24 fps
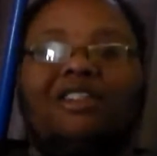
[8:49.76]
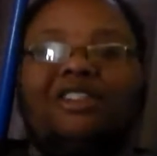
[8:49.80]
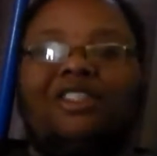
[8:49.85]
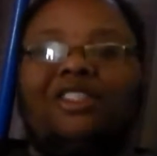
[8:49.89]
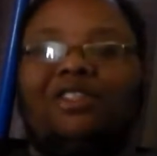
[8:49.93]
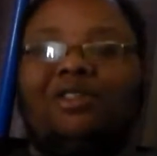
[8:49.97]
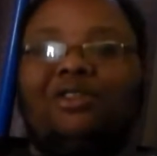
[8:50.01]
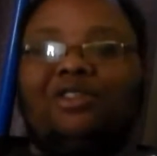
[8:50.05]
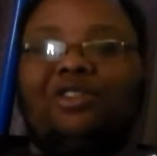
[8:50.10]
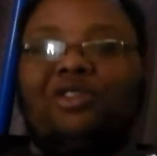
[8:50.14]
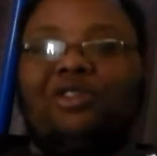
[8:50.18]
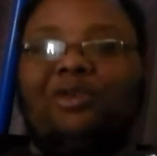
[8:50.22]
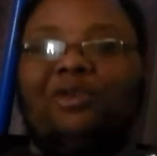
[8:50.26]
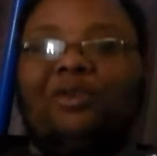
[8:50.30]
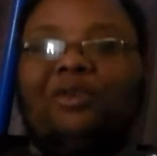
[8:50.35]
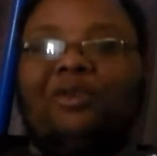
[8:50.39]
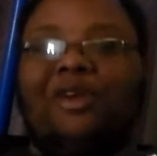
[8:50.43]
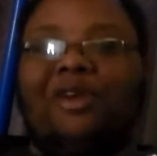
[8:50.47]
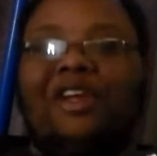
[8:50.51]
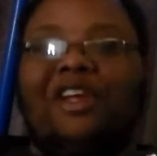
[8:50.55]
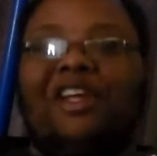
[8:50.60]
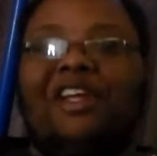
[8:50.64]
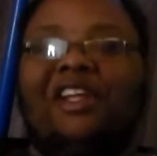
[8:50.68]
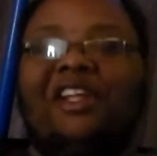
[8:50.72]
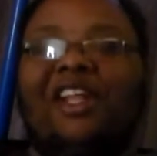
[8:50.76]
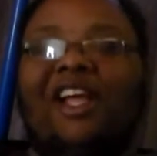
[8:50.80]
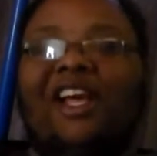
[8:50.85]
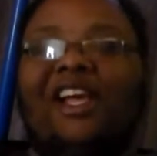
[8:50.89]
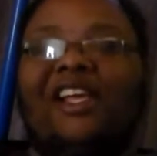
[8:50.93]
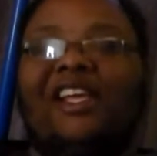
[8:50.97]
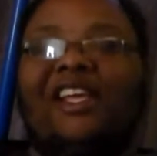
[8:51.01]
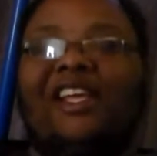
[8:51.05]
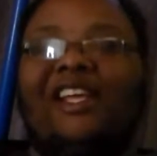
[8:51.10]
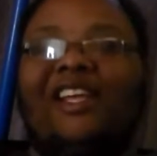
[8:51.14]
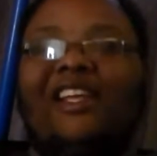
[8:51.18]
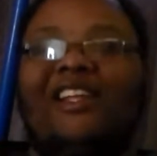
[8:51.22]
Showed Superman
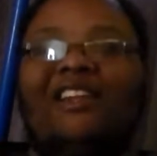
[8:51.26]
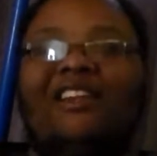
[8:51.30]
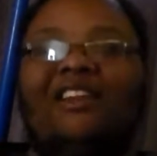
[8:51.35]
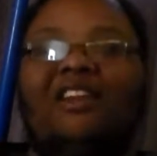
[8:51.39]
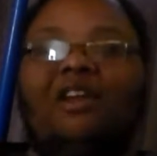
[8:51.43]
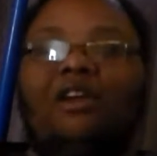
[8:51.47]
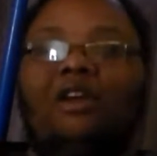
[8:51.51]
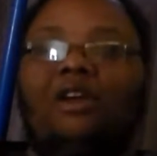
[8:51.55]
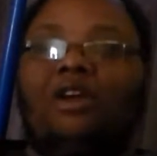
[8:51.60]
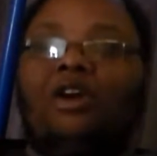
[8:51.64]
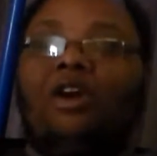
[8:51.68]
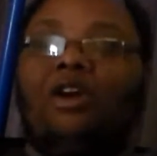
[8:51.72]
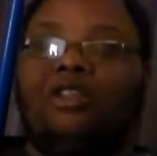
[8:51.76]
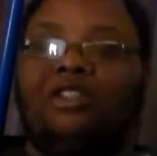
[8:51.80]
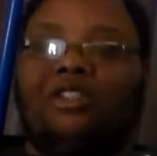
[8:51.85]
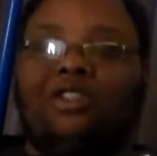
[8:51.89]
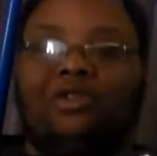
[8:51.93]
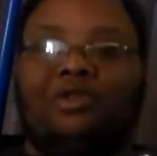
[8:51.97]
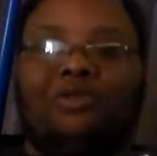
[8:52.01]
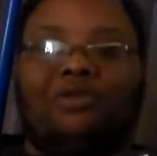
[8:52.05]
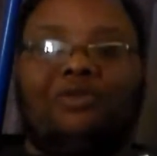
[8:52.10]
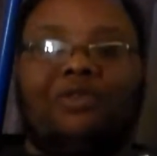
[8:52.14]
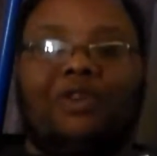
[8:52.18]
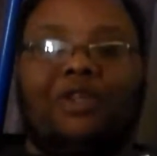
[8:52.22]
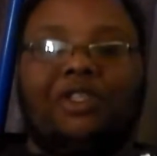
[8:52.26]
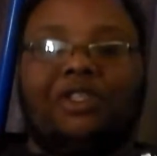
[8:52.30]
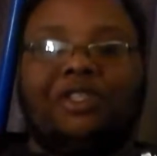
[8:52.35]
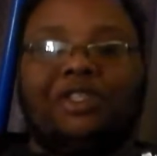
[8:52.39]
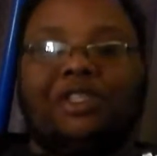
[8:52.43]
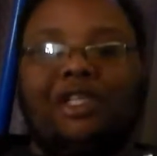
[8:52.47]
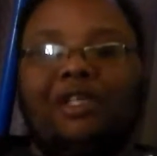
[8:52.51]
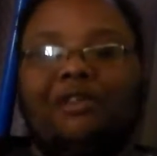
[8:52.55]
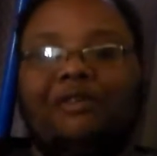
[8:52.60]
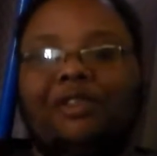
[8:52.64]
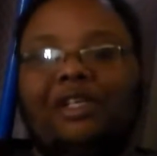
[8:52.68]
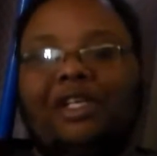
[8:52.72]
like the cartoon
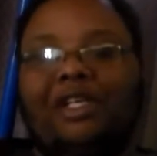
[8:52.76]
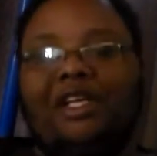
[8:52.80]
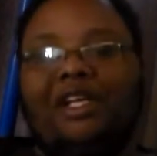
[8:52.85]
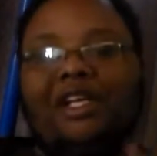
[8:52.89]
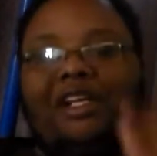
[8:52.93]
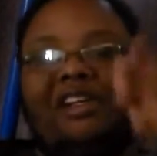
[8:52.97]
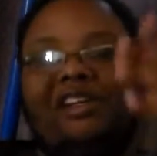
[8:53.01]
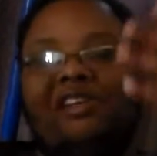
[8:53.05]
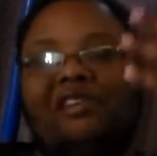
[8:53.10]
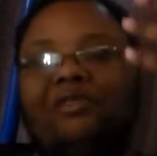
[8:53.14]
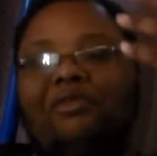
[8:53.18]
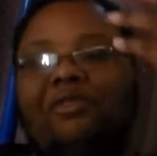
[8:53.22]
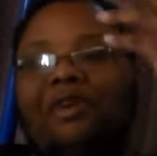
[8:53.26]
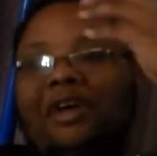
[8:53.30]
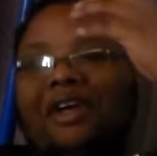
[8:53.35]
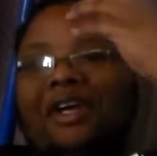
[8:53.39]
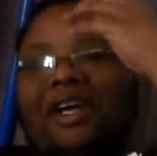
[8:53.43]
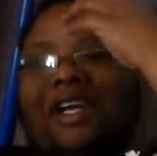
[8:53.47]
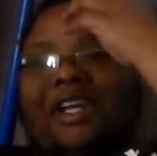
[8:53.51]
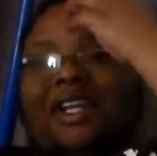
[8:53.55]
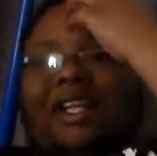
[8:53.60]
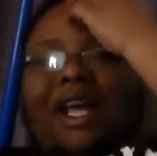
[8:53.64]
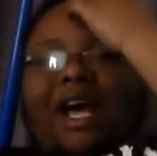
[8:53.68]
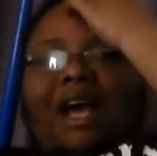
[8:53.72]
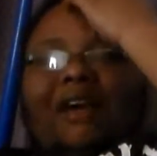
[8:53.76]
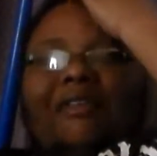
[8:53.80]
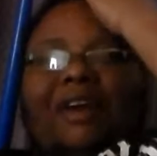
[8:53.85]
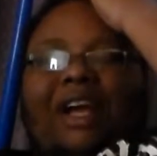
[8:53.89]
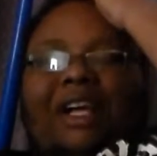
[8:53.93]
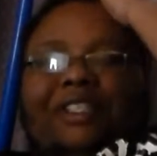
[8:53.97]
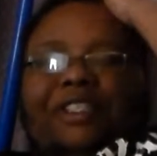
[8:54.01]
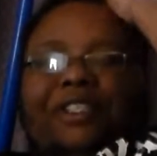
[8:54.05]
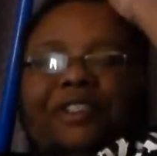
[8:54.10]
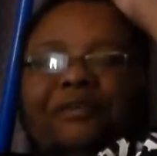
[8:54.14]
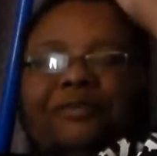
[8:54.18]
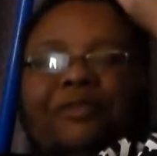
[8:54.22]
version of it, and finally got a live
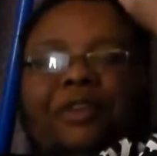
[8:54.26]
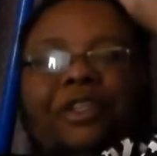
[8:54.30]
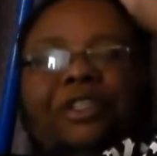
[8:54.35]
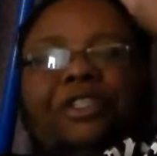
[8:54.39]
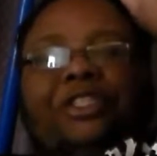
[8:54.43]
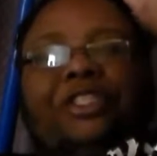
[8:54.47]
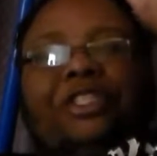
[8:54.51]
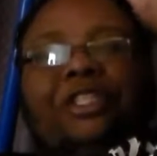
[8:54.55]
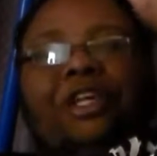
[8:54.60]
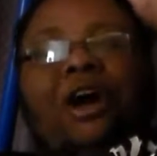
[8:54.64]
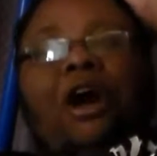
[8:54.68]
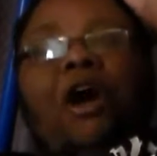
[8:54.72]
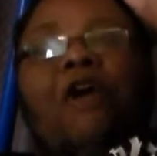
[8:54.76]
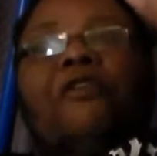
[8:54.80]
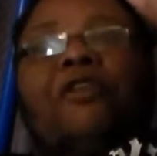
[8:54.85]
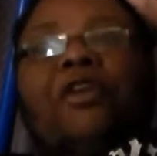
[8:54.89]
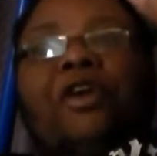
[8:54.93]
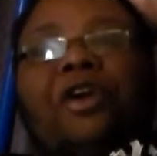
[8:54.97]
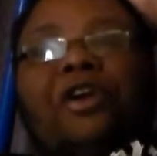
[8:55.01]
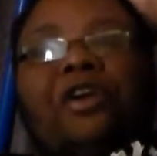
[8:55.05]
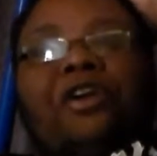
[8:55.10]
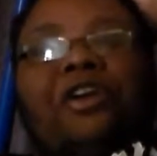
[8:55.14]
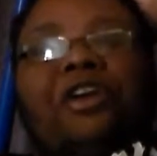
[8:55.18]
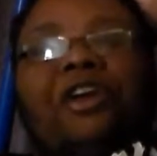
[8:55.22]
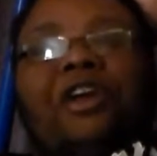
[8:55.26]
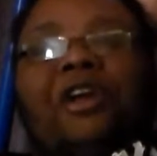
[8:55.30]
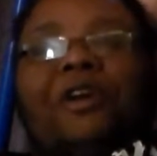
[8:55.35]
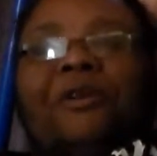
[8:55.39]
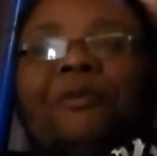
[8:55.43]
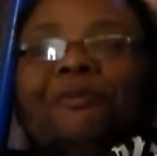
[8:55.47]
action version of her